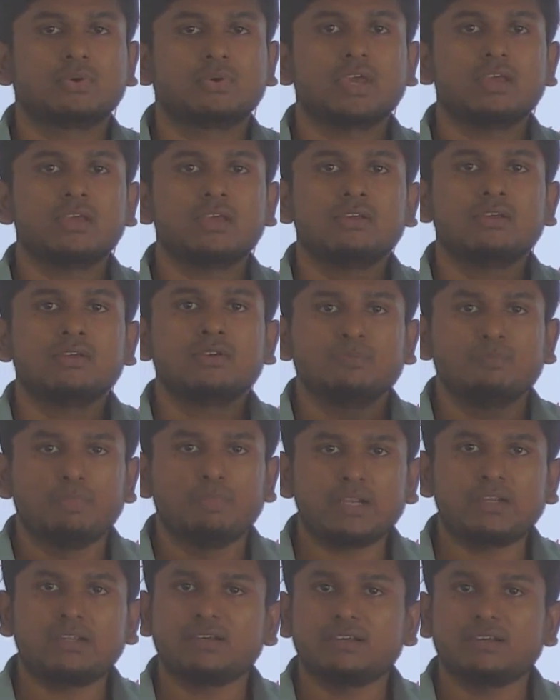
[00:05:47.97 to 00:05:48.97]
okay?
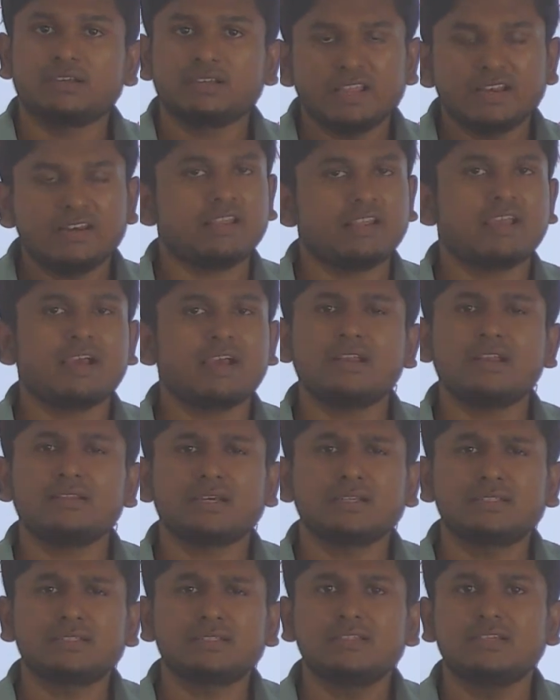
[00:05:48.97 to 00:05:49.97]
But in
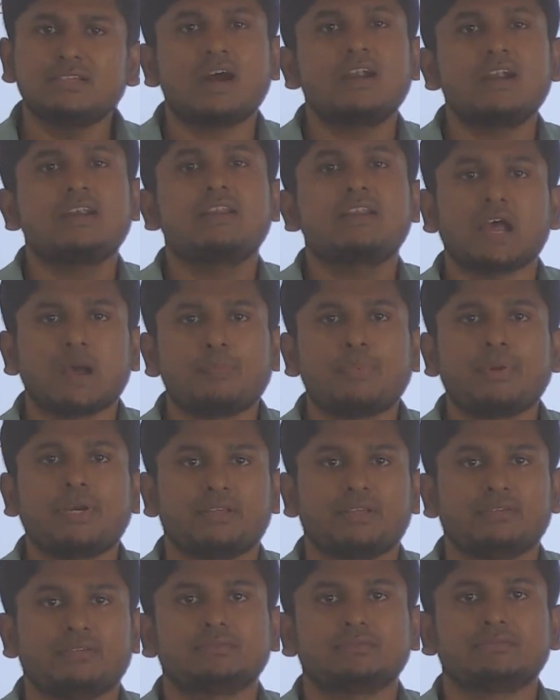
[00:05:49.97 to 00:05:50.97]
reality this is not
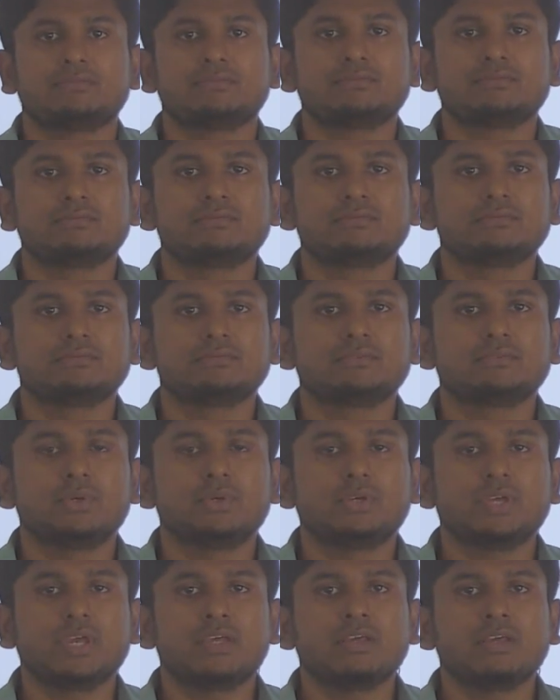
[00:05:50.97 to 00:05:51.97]
happening,
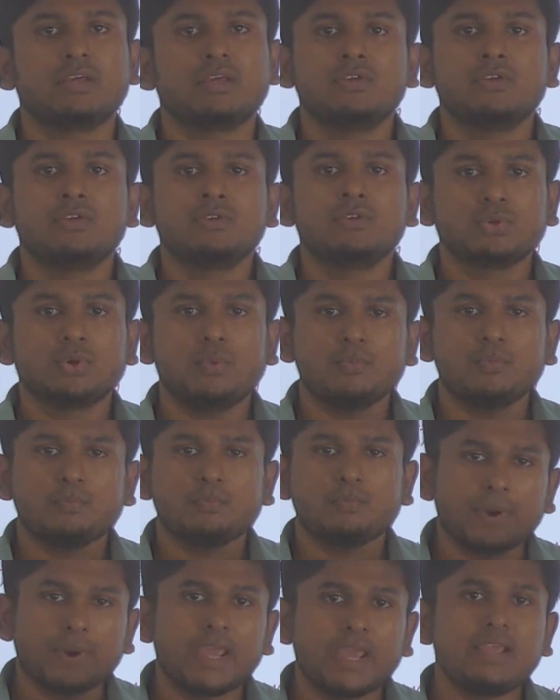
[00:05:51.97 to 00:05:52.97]
okay? So
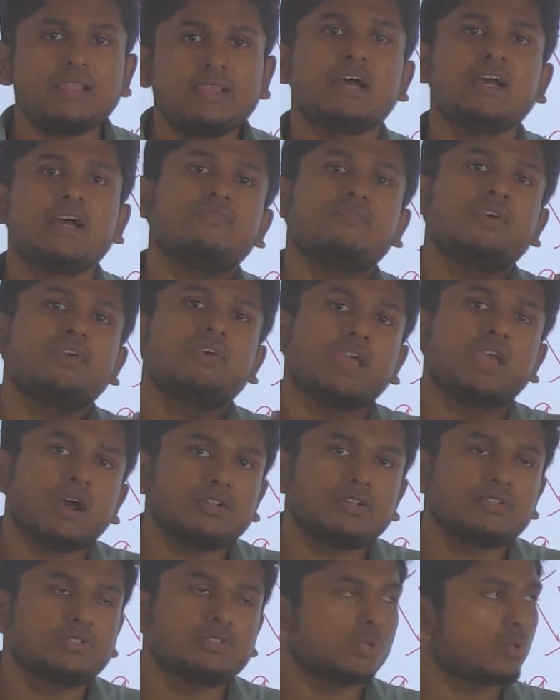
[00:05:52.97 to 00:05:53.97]
by that way
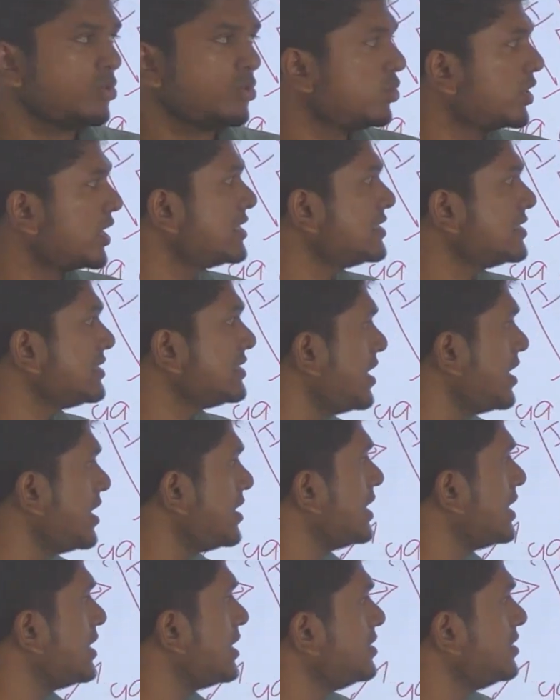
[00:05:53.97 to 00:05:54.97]
also you can say
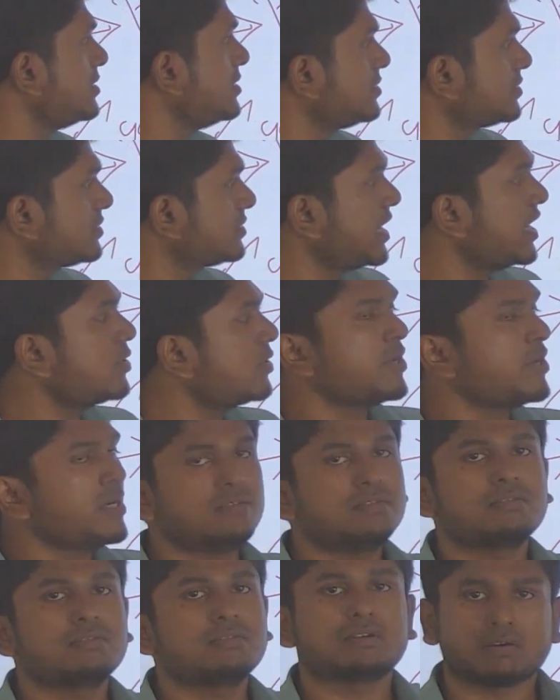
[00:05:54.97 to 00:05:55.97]
that this
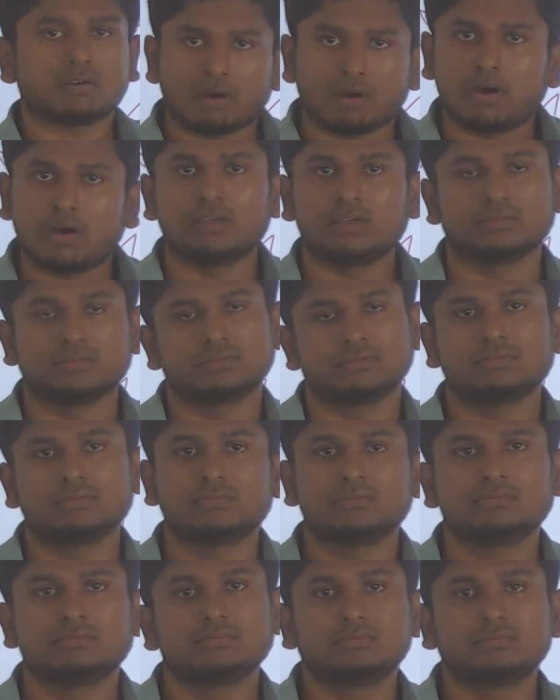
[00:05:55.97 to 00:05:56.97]
statement is wrong,
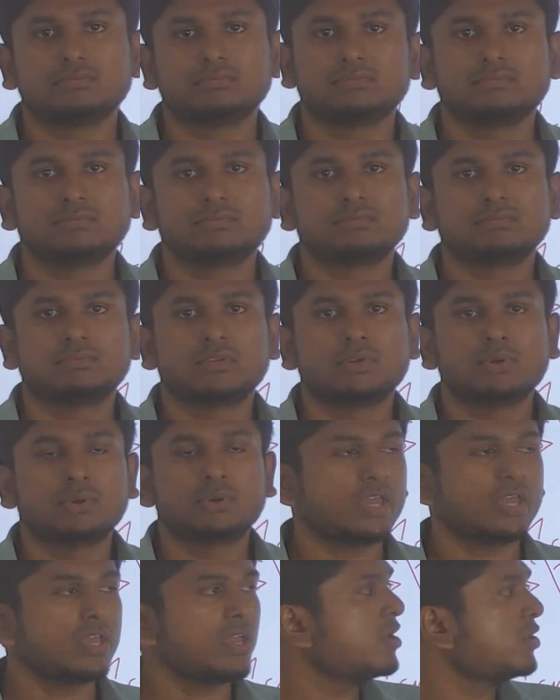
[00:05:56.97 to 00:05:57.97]

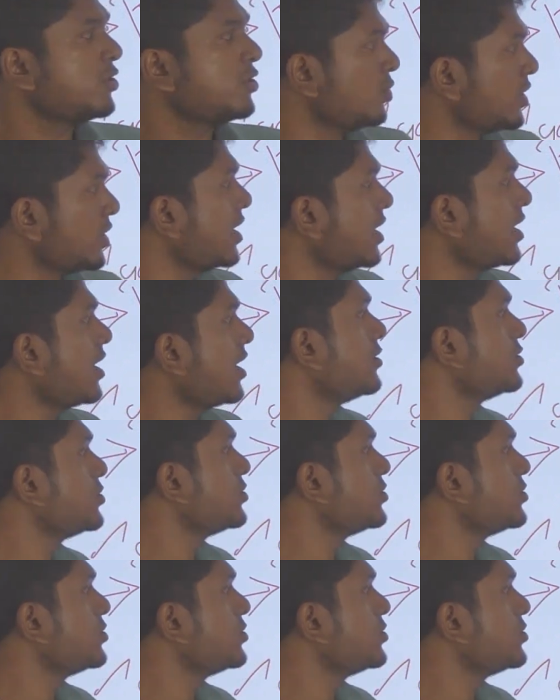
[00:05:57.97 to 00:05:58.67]
okay? You can